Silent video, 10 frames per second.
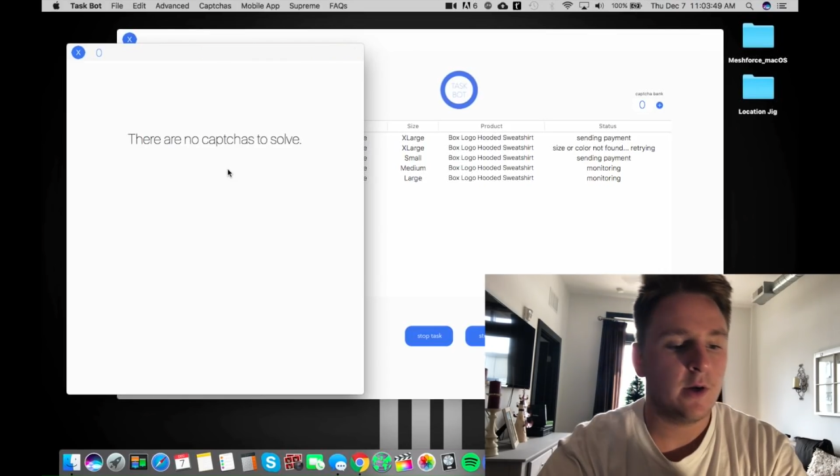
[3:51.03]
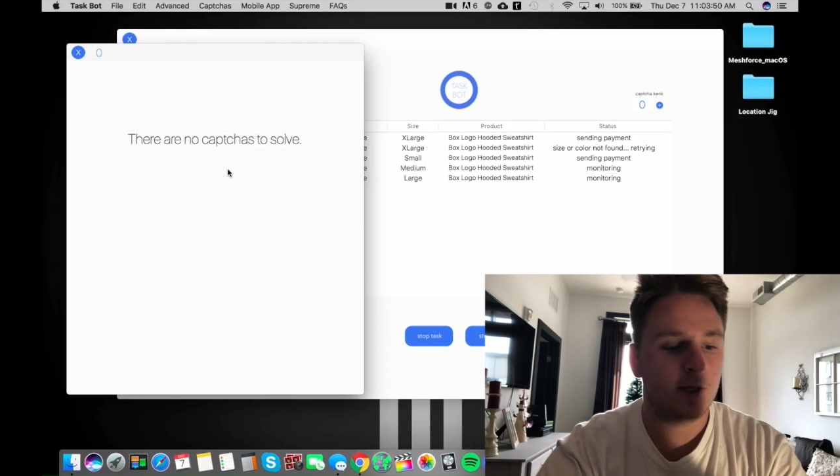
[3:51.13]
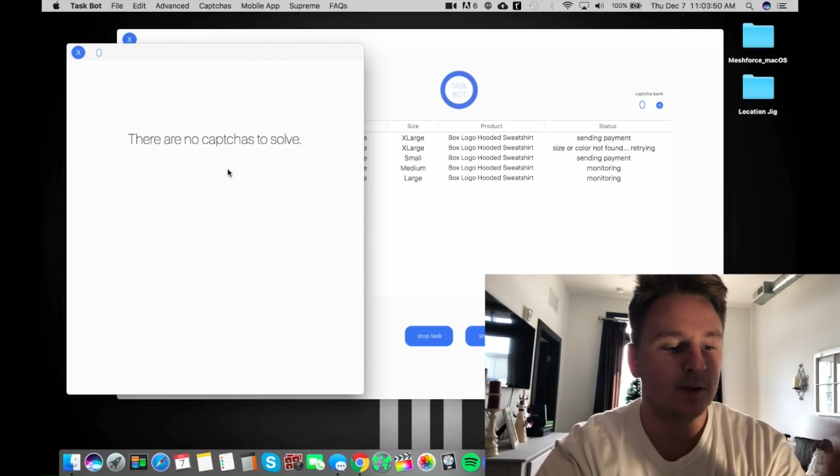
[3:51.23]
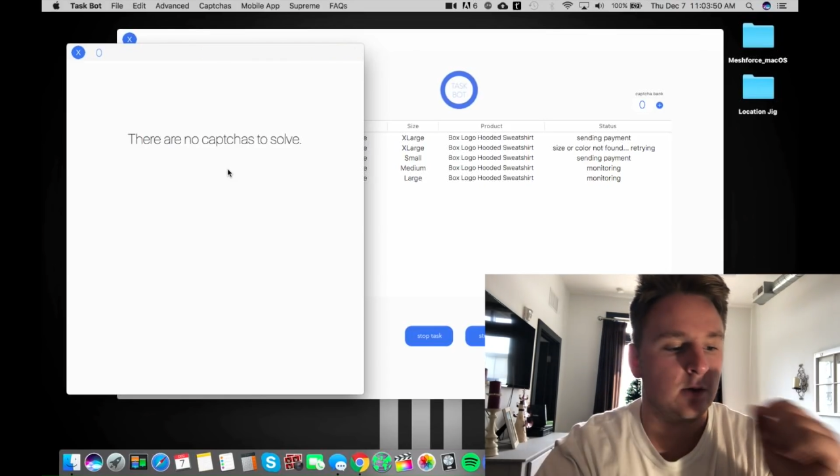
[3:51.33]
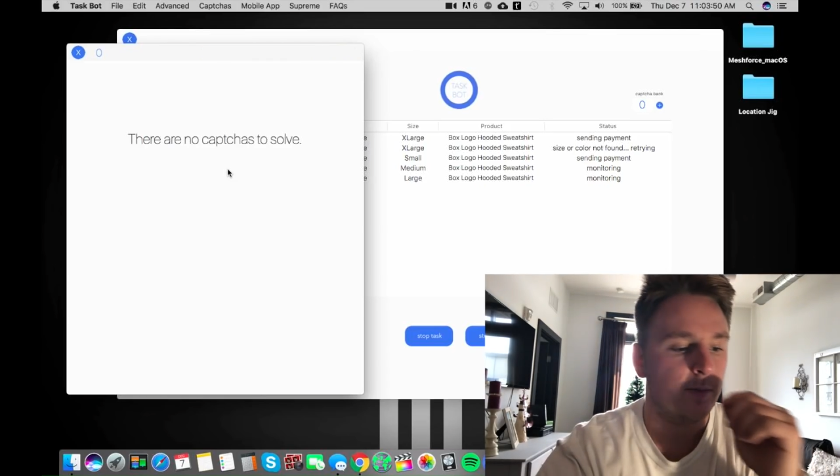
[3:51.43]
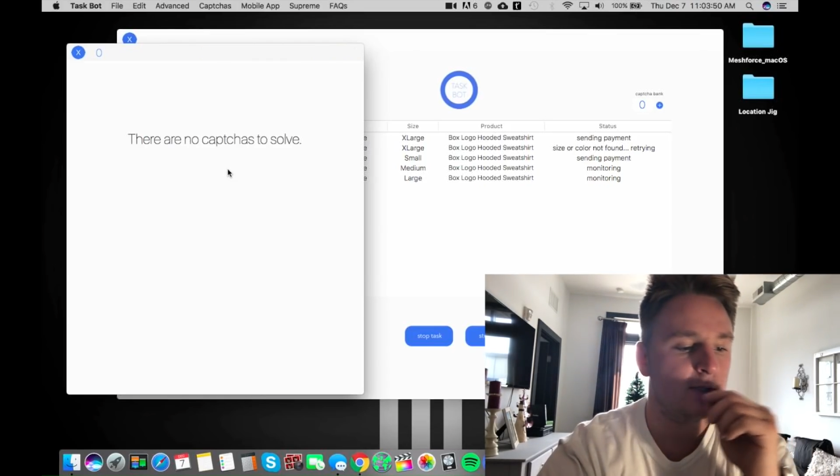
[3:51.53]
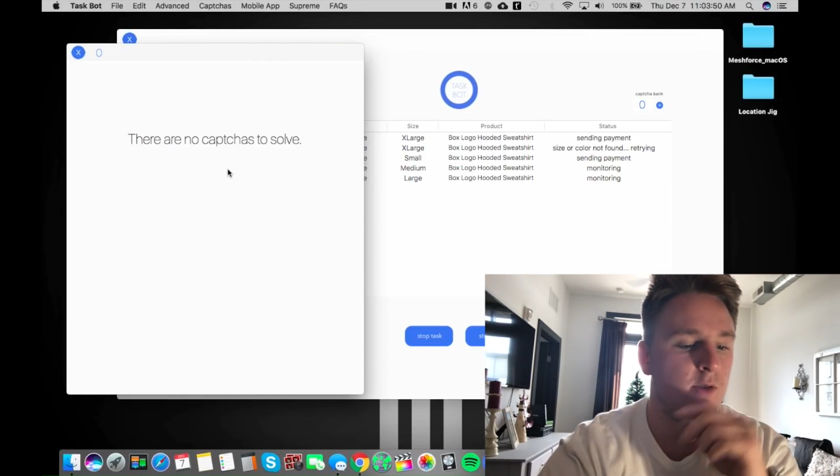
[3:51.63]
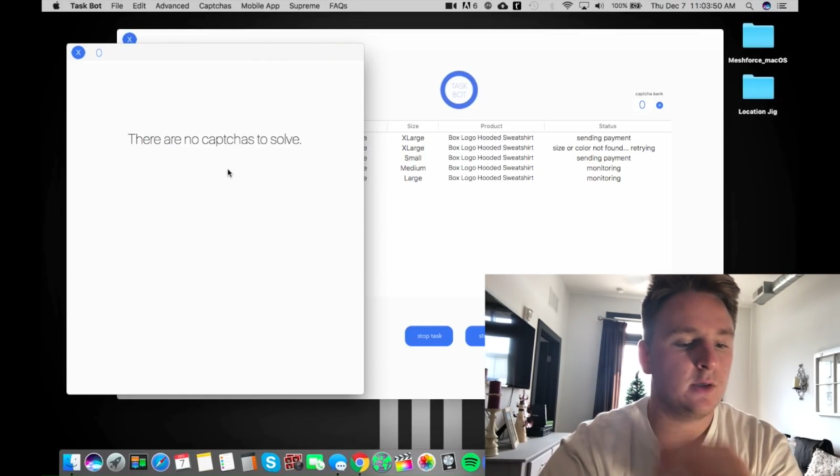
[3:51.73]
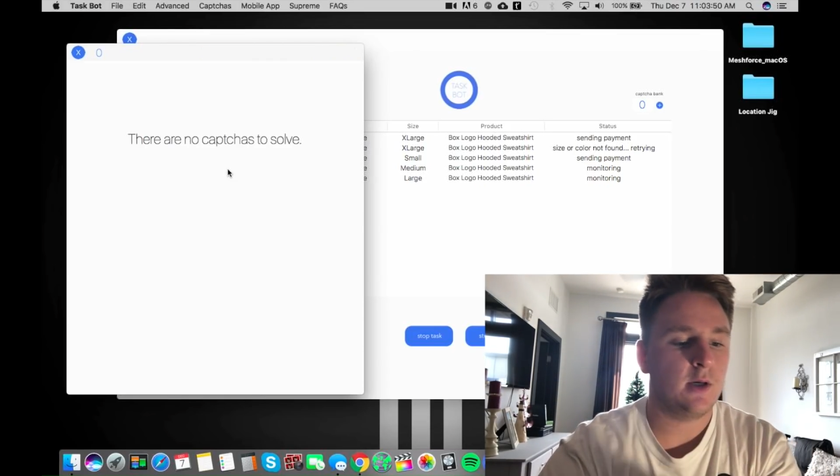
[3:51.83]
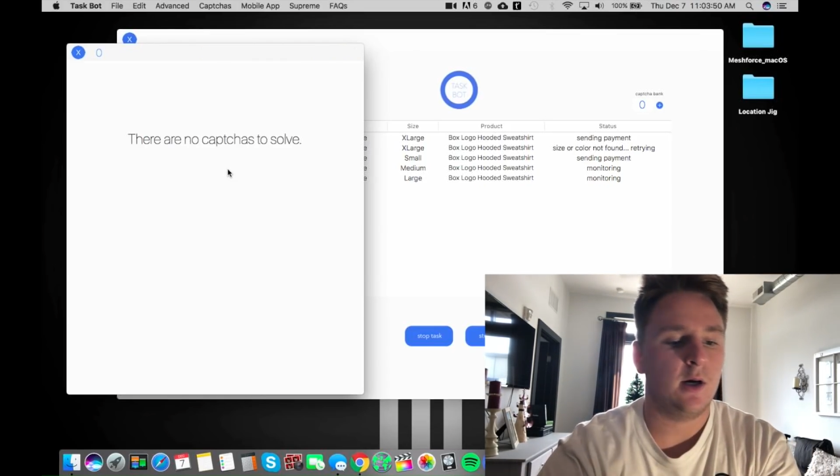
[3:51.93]
Oh yeah, so
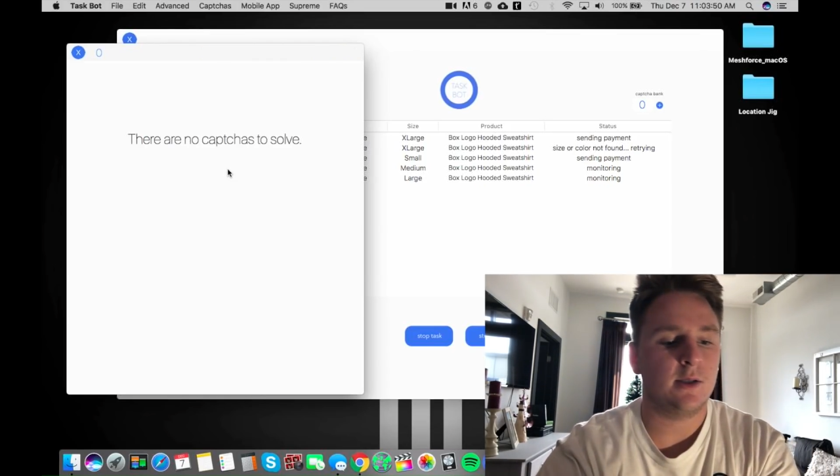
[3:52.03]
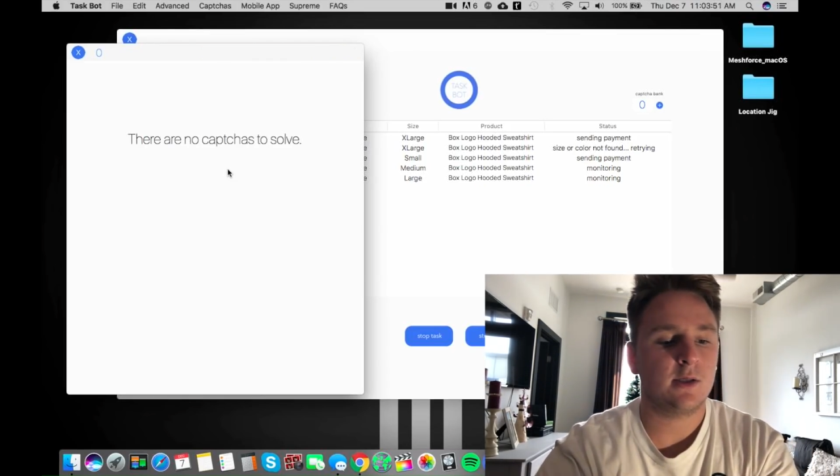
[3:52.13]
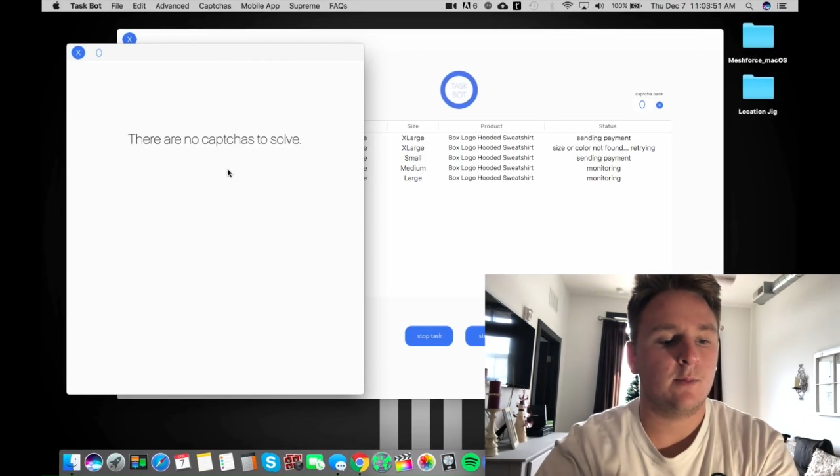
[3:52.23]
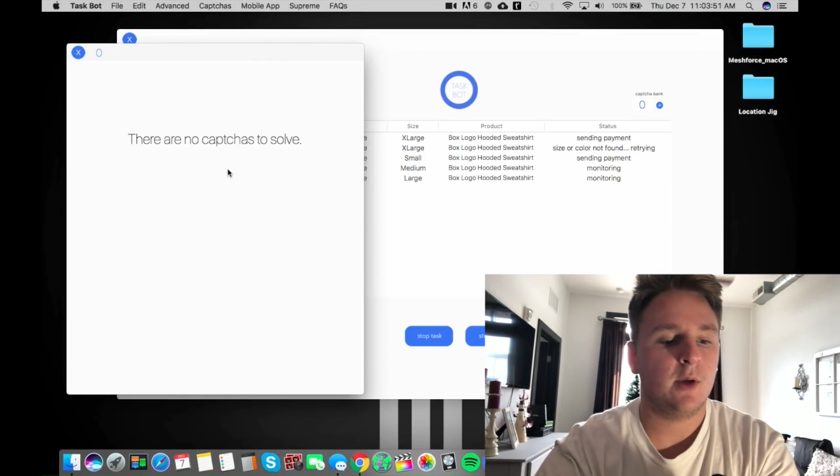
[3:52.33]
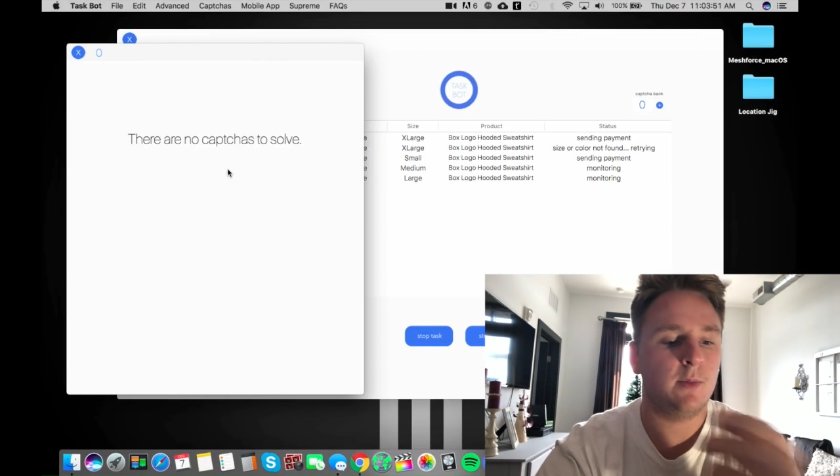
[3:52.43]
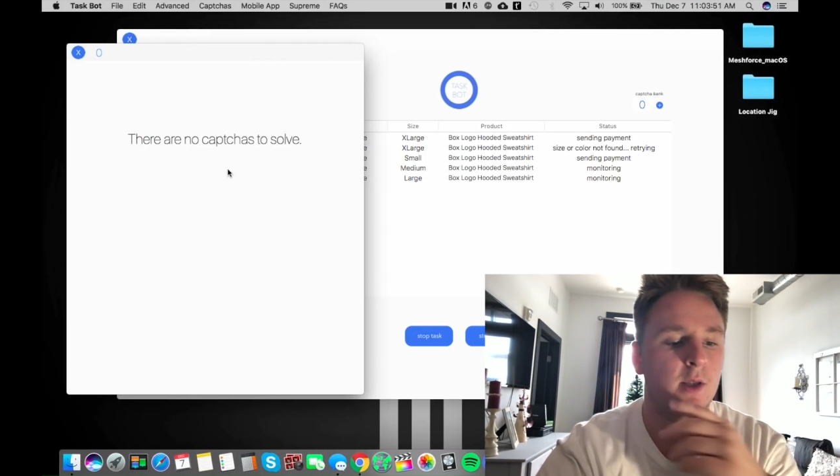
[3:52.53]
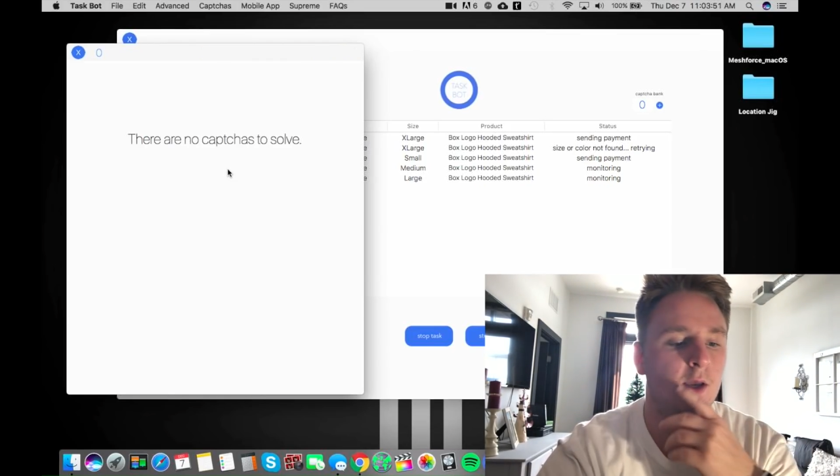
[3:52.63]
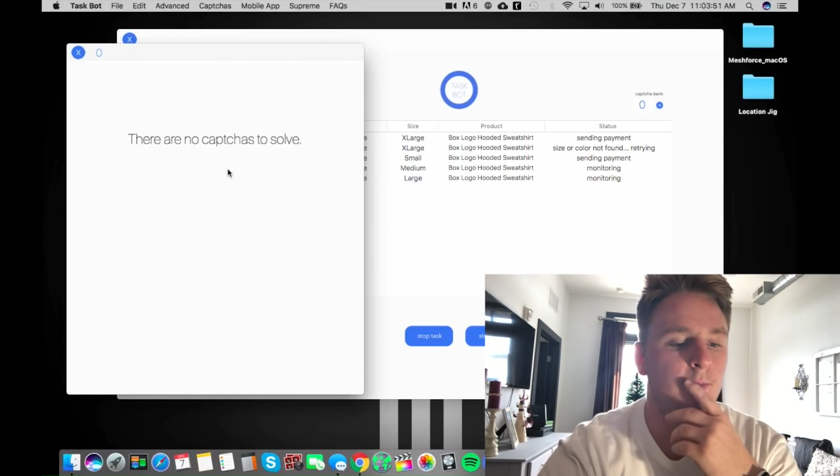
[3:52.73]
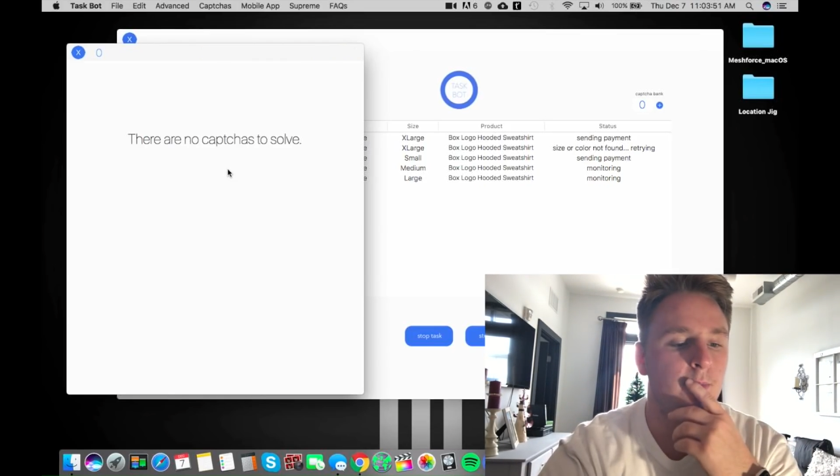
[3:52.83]
basically it sent payment again,